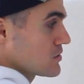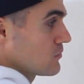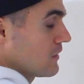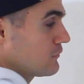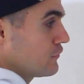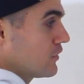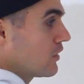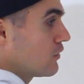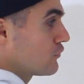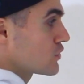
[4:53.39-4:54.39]
So we have to
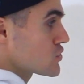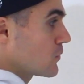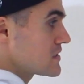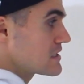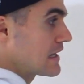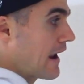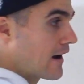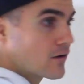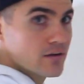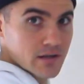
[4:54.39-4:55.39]
figure out first, what's the
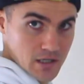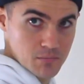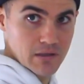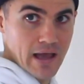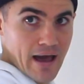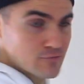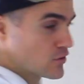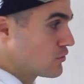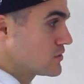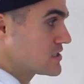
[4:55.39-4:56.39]
area gonna be
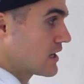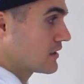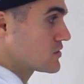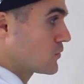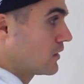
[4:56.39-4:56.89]
after three seconds?